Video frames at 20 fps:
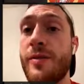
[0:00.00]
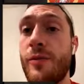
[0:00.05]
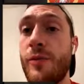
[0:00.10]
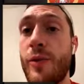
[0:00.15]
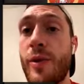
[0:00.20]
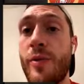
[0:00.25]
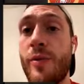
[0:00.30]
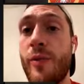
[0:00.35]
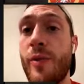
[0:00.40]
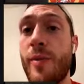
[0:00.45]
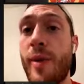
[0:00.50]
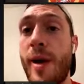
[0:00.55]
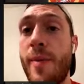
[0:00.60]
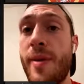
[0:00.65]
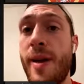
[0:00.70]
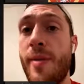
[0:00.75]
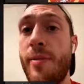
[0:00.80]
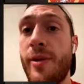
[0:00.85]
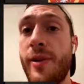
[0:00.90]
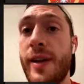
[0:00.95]
We might be
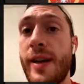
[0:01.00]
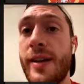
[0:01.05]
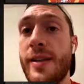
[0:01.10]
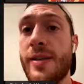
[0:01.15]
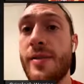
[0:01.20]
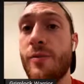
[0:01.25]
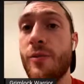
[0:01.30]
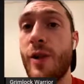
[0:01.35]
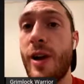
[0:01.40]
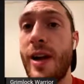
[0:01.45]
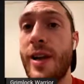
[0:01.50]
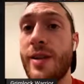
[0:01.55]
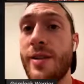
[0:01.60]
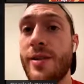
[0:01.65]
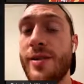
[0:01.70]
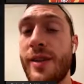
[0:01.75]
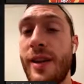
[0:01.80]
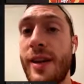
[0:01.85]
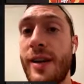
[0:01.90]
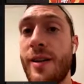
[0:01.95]
able to get some Raiders
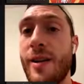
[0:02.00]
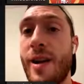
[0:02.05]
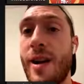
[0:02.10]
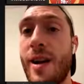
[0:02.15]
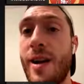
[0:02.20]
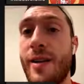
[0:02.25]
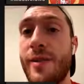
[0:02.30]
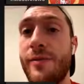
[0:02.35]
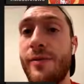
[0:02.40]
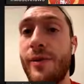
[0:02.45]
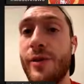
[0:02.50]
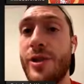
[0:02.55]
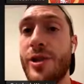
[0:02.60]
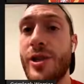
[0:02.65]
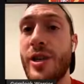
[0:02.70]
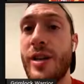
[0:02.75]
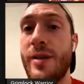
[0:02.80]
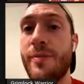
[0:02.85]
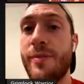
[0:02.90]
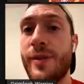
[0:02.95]
later on for
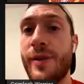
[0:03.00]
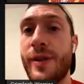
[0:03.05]
cheap.